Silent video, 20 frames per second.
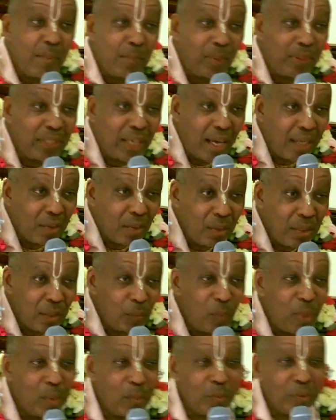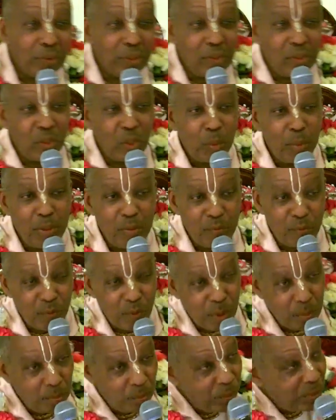But not only when we're in human form,